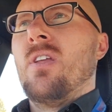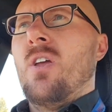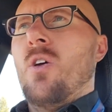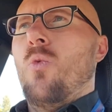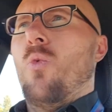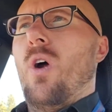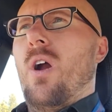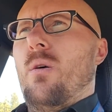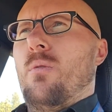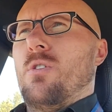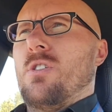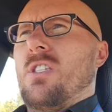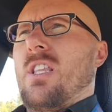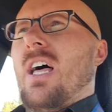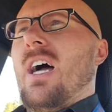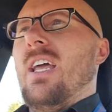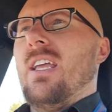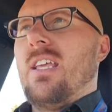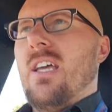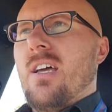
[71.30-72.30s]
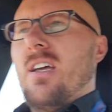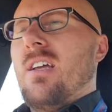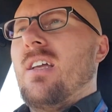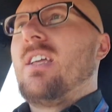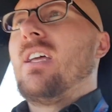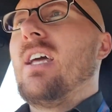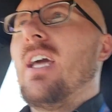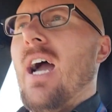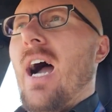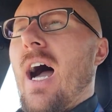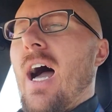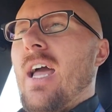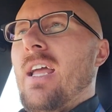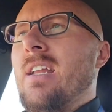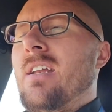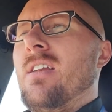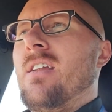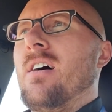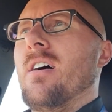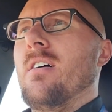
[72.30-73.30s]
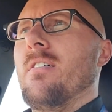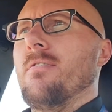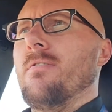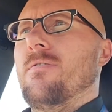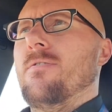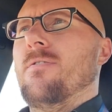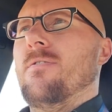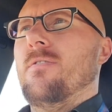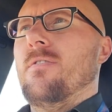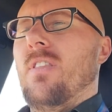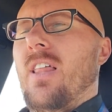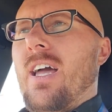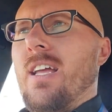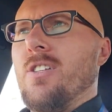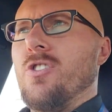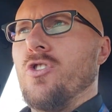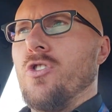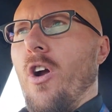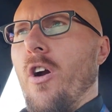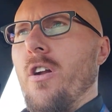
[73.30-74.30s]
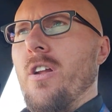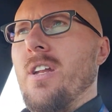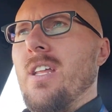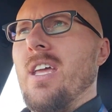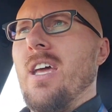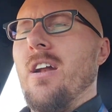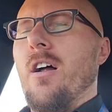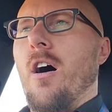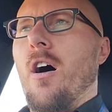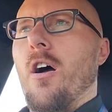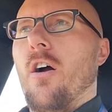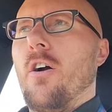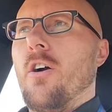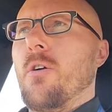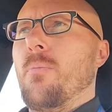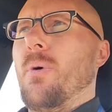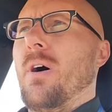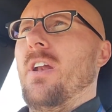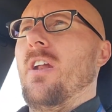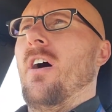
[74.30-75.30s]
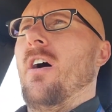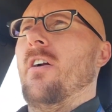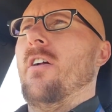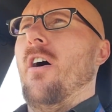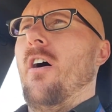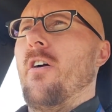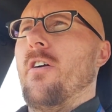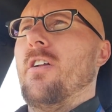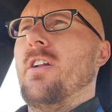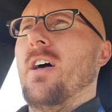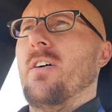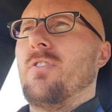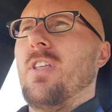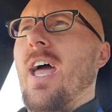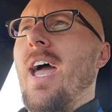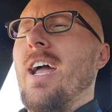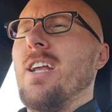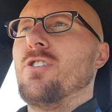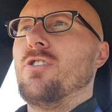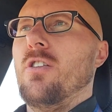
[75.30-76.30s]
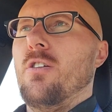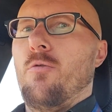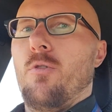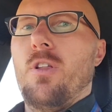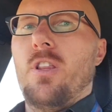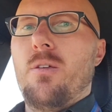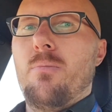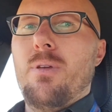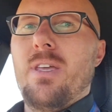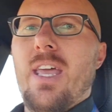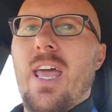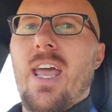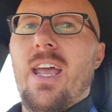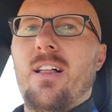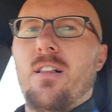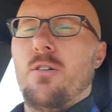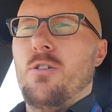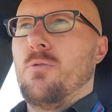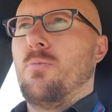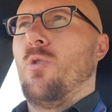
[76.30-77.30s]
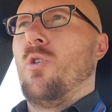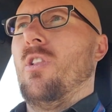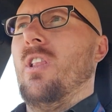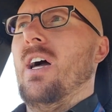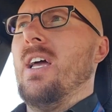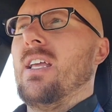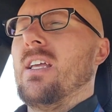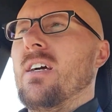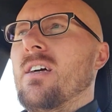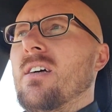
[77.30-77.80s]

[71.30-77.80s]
where it was like kind of like starting to get hard, but not hard enough to actually really be hail. It was more like